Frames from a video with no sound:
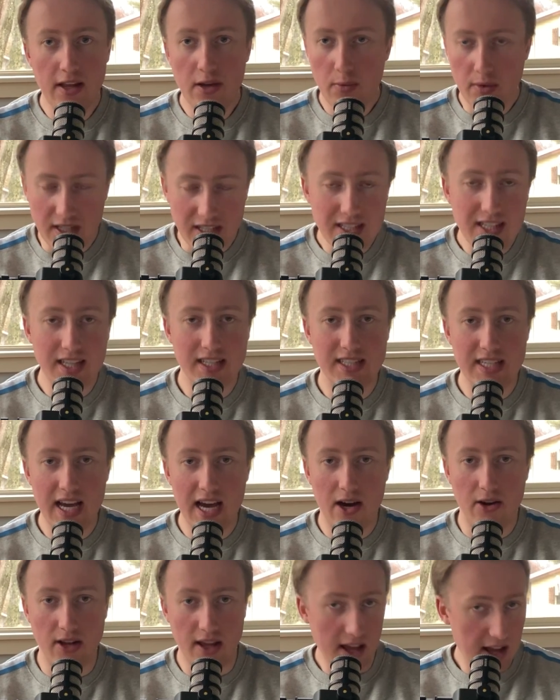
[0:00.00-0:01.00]
When you sit
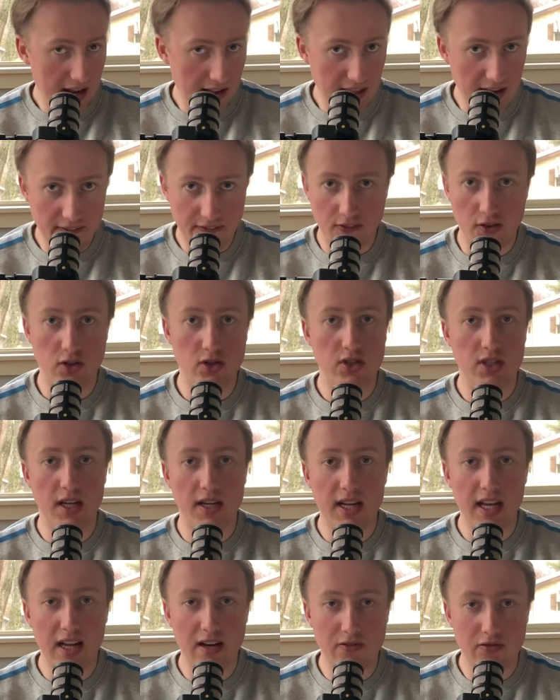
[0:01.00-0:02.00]
down in that first
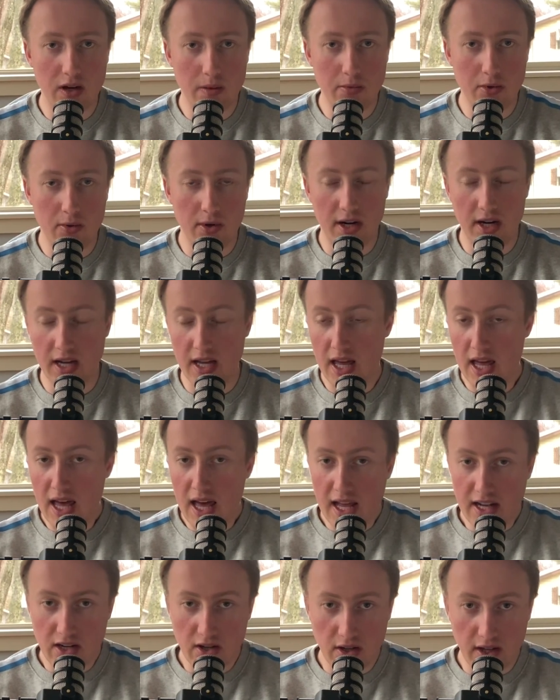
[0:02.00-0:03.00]
Sunday in February
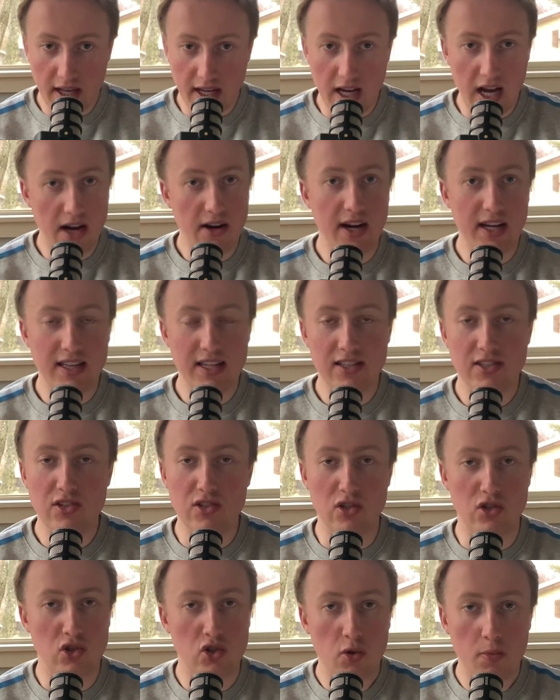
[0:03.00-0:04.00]
and you're like, all right, this is
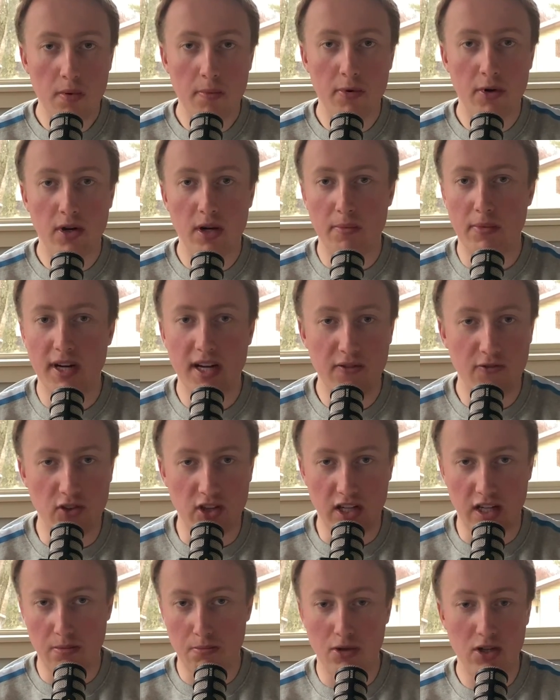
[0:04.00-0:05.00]
the Super Bowl. I'm ready for
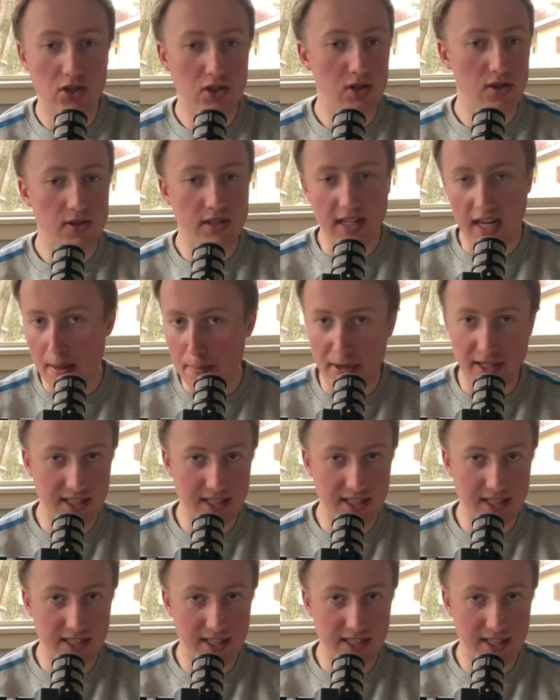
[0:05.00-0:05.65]
the commercials. I got my